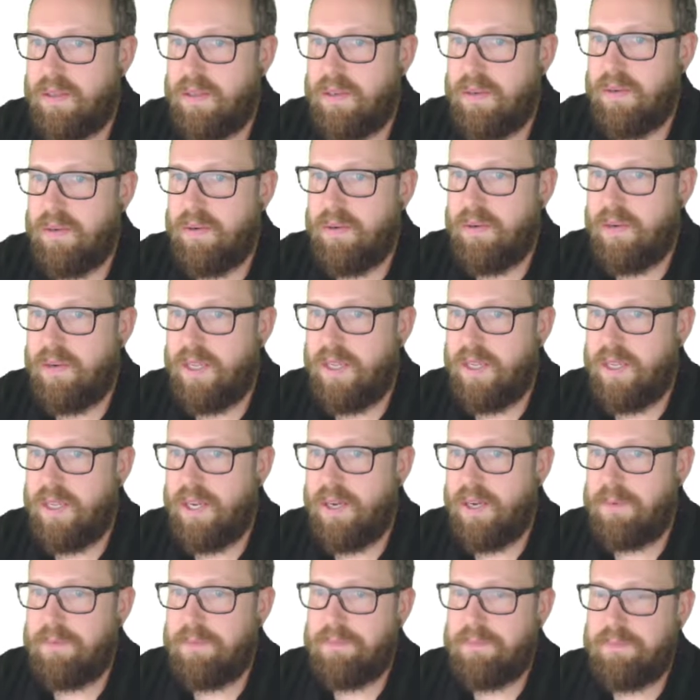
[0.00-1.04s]
Right there.
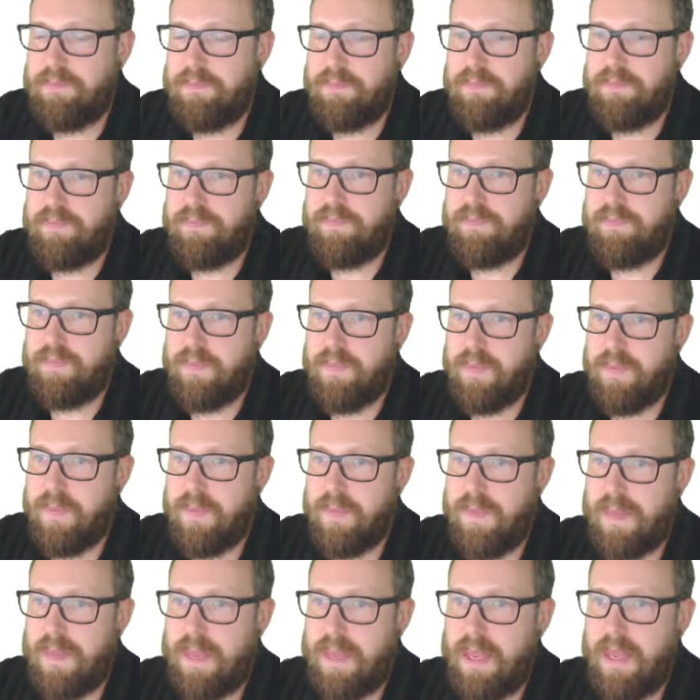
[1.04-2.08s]

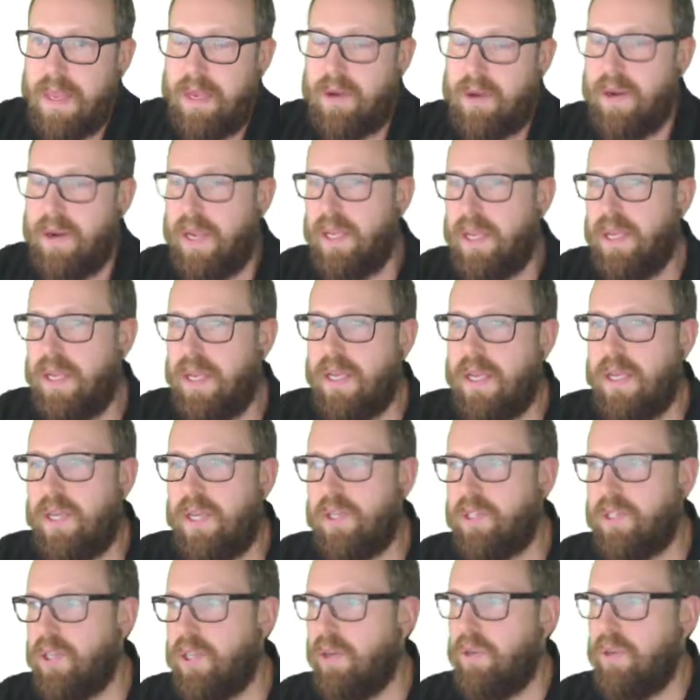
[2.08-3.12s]
All right.
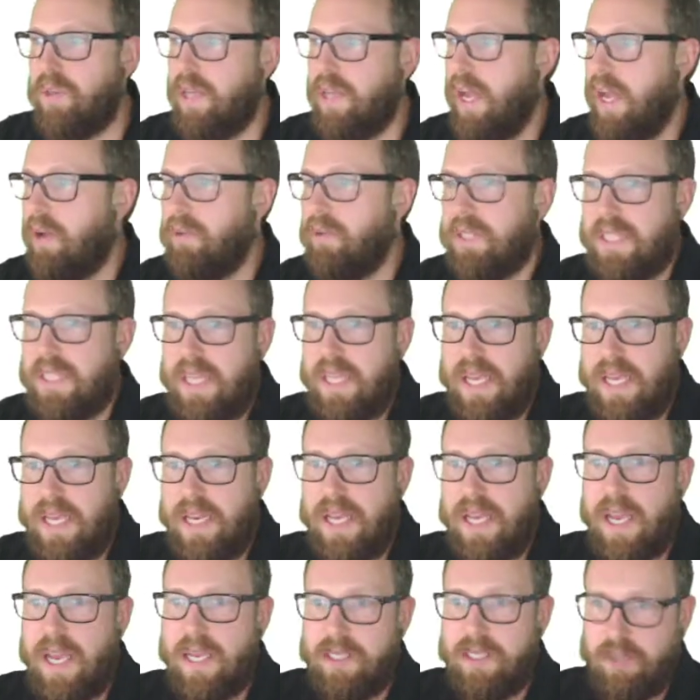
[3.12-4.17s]
So that was the
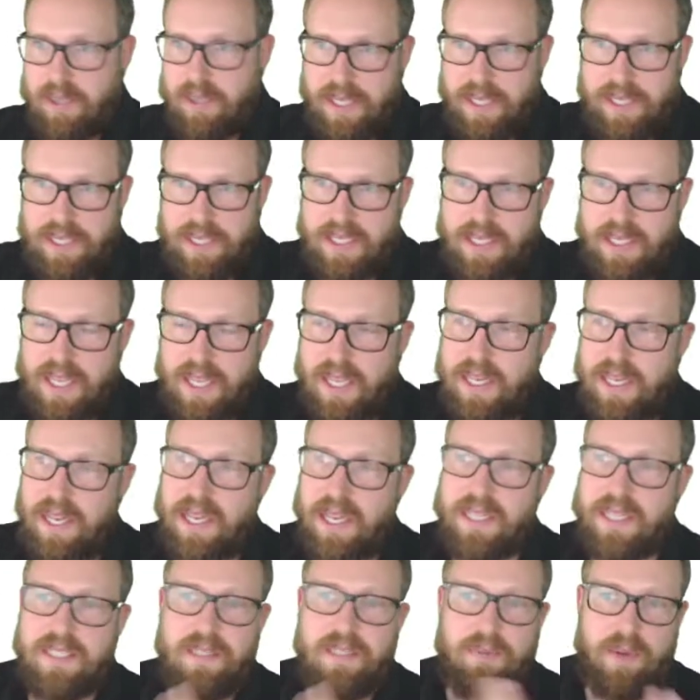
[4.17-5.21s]
index, or this is the
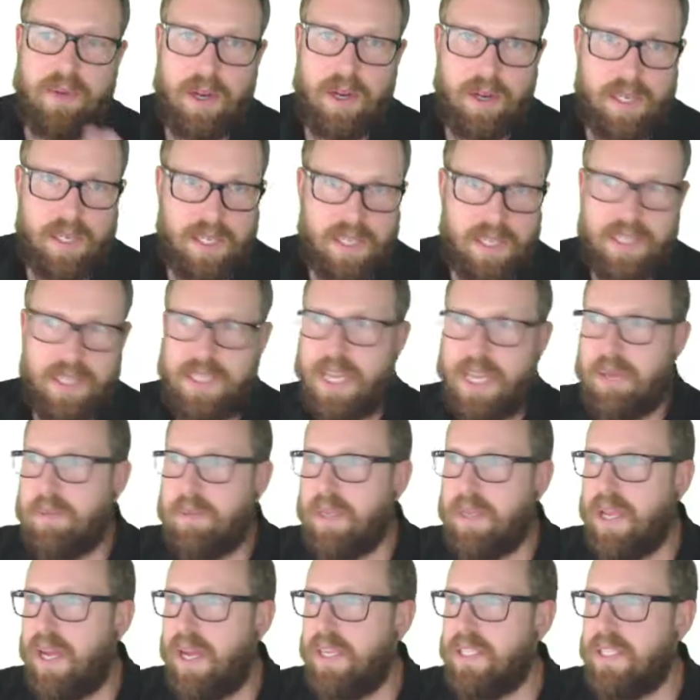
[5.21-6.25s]
index. We already did the table of
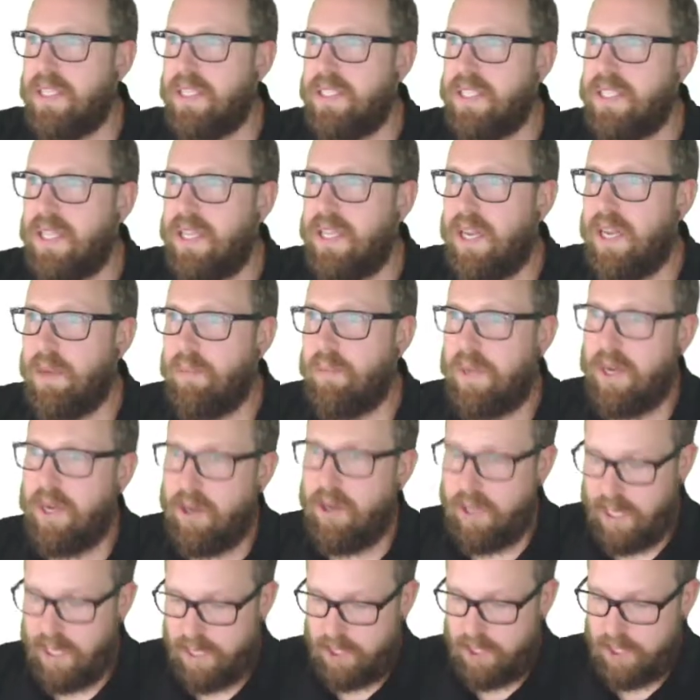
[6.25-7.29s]
contents. And then up here, you
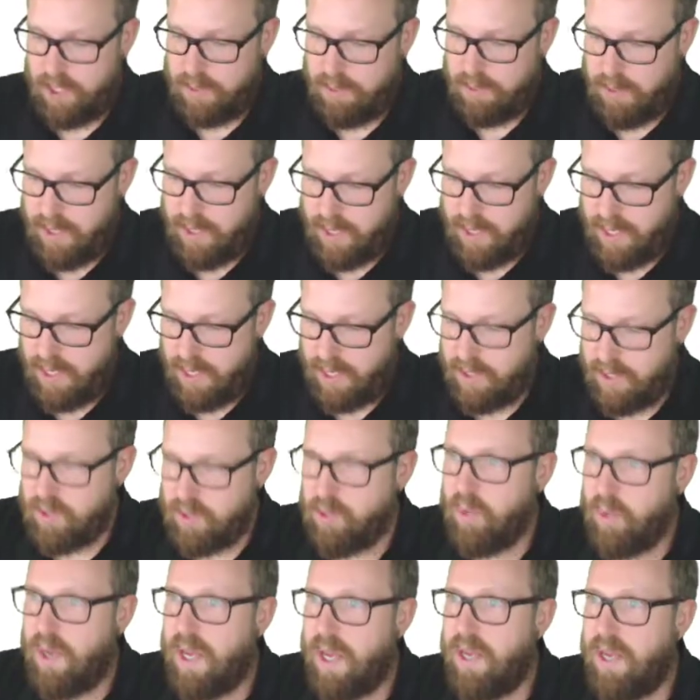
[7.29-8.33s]
could just put it in as
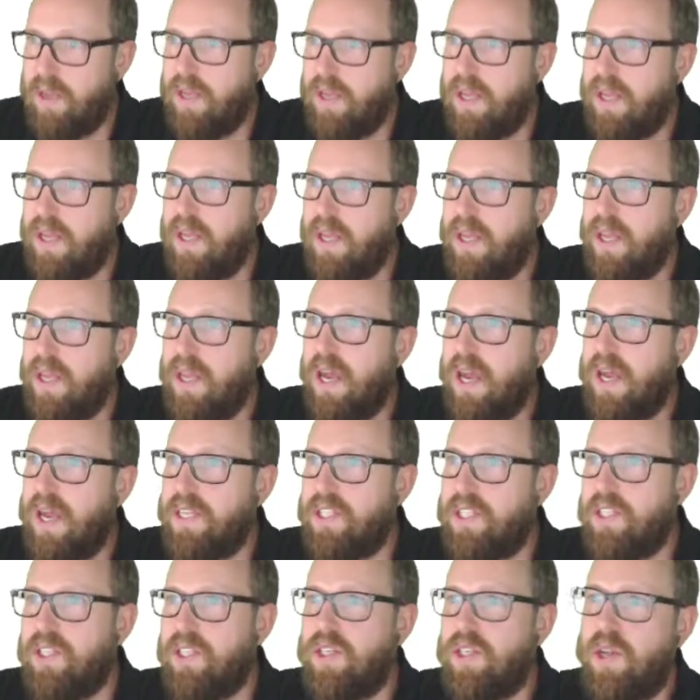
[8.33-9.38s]
well.
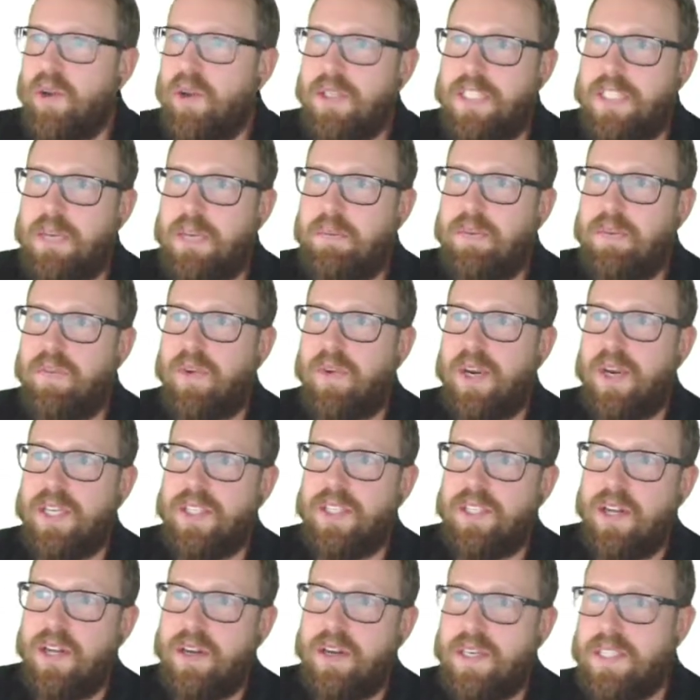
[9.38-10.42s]
Did you notice that before I
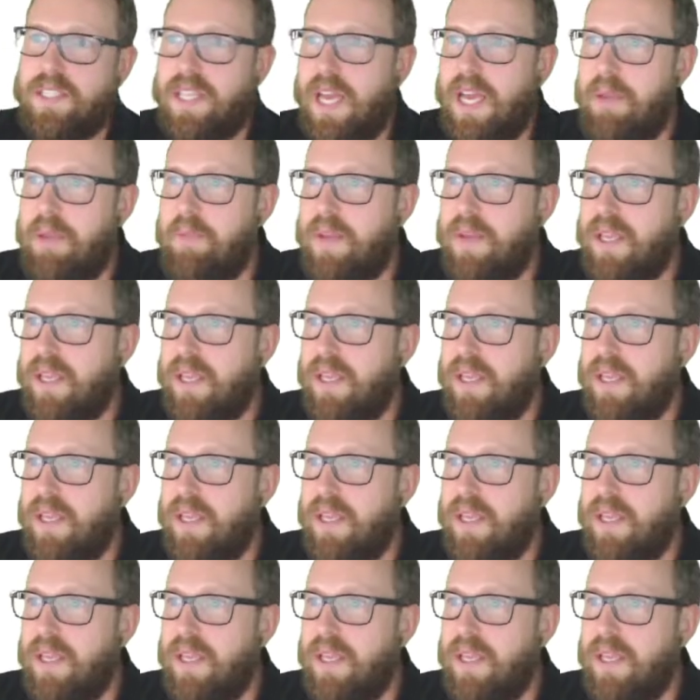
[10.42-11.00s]
started typing?